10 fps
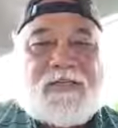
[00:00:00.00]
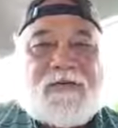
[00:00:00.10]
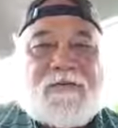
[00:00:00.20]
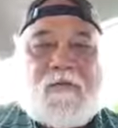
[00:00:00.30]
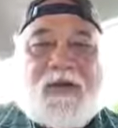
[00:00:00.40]

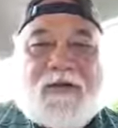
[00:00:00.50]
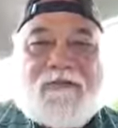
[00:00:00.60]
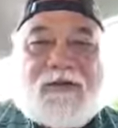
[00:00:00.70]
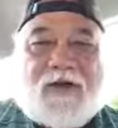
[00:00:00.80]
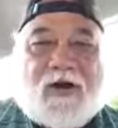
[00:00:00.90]

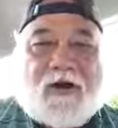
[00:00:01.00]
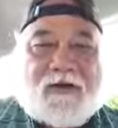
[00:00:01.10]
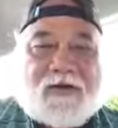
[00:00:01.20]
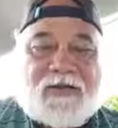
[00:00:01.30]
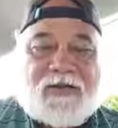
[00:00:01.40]
wherever you are,
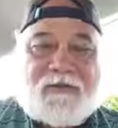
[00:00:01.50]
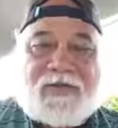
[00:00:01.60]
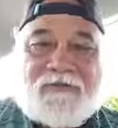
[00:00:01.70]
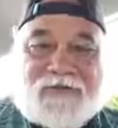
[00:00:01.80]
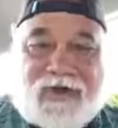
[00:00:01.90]

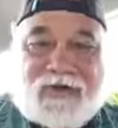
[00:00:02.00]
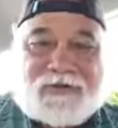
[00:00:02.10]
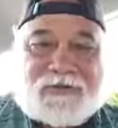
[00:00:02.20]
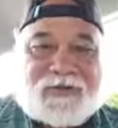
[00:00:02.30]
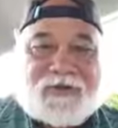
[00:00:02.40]
whatever
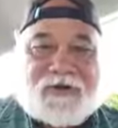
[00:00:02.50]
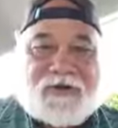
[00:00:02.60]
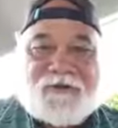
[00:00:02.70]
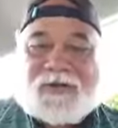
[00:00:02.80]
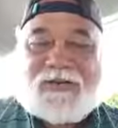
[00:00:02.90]
country you are,
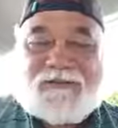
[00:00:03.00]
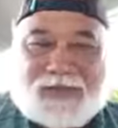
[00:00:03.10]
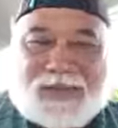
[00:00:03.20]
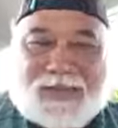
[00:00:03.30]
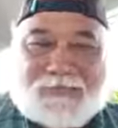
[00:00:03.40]
whatever
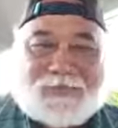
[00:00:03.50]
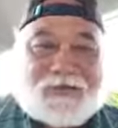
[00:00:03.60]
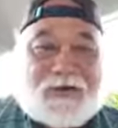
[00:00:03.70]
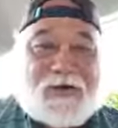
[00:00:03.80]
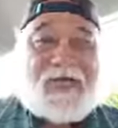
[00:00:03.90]
language
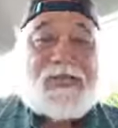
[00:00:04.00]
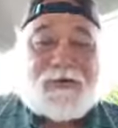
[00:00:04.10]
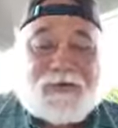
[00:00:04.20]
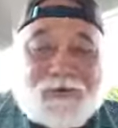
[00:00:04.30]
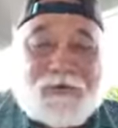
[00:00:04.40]
you are,
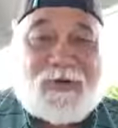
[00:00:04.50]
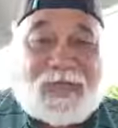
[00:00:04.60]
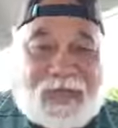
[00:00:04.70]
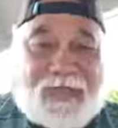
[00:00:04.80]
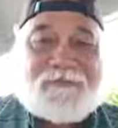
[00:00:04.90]
you
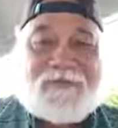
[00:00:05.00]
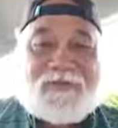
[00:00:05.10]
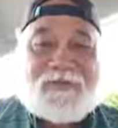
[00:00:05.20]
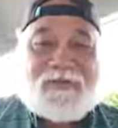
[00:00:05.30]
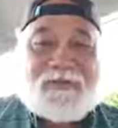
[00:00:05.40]
have
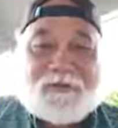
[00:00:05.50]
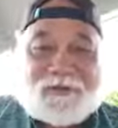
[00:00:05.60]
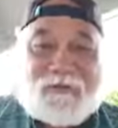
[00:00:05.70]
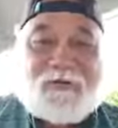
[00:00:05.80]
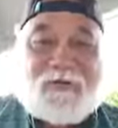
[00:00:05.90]

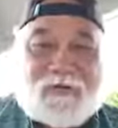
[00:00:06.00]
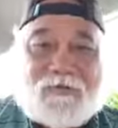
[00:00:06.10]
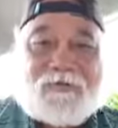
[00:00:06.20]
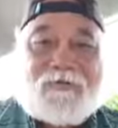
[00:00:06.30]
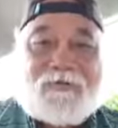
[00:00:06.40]
your
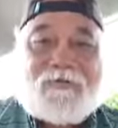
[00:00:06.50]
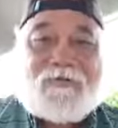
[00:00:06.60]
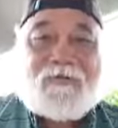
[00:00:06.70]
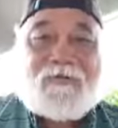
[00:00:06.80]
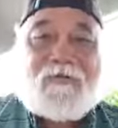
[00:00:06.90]
own
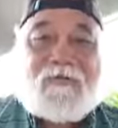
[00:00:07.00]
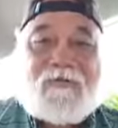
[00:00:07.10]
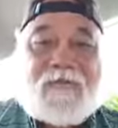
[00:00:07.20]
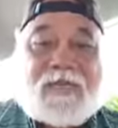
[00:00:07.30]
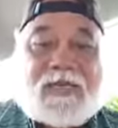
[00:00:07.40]

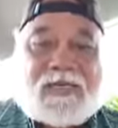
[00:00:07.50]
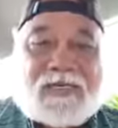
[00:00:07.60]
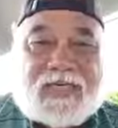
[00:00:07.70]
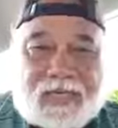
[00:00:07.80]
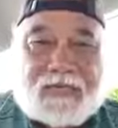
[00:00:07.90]

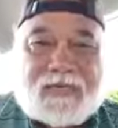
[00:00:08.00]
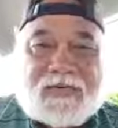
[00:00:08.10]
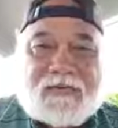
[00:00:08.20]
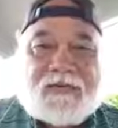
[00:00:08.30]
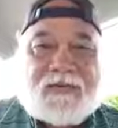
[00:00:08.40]

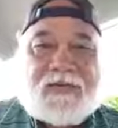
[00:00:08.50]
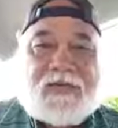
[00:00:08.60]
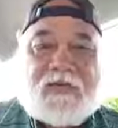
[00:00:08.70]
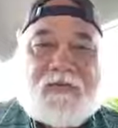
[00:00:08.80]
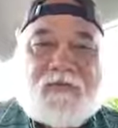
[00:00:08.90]
intended,
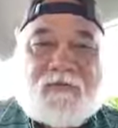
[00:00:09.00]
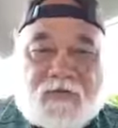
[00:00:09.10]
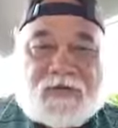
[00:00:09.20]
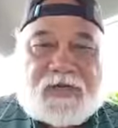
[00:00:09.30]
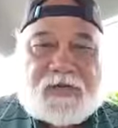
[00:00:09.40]

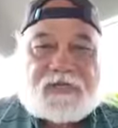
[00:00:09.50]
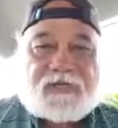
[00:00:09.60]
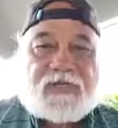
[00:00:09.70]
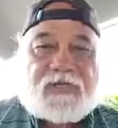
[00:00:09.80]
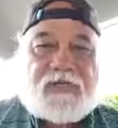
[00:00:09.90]

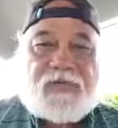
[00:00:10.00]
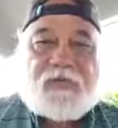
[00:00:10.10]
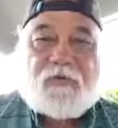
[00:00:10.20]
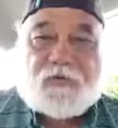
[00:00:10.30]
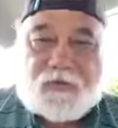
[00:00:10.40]
focused,
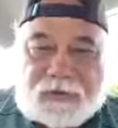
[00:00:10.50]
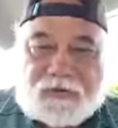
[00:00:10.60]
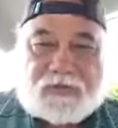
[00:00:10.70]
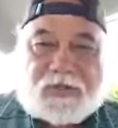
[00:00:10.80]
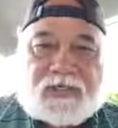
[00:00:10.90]

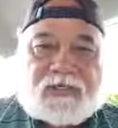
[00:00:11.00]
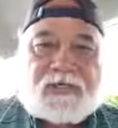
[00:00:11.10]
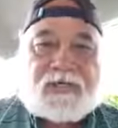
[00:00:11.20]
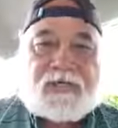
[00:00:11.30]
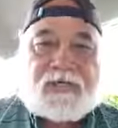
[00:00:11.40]

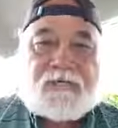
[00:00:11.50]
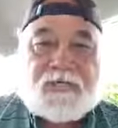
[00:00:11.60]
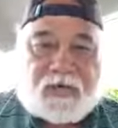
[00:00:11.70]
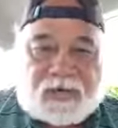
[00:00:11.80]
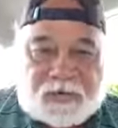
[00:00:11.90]
ritualistic
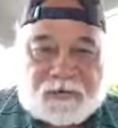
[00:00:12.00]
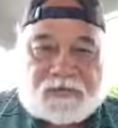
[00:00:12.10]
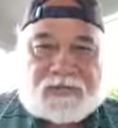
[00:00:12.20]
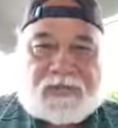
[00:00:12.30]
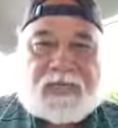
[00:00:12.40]

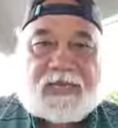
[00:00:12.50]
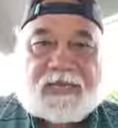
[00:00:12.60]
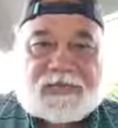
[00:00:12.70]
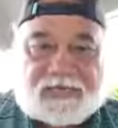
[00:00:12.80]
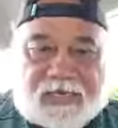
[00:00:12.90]
prayers
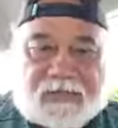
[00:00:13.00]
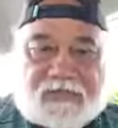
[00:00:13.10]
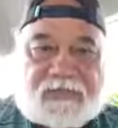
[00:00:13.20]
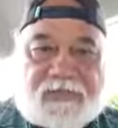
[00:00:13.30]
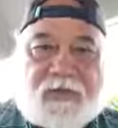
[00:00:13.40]
and
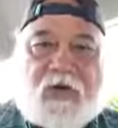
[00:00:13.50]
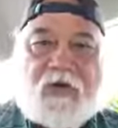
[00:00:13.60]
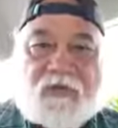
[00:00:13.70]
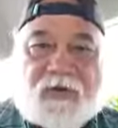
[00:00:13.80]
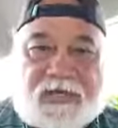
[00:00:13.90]
chants
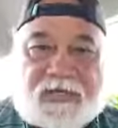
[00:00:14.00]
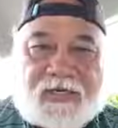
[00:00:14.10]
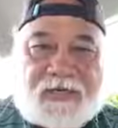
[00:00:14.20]
already.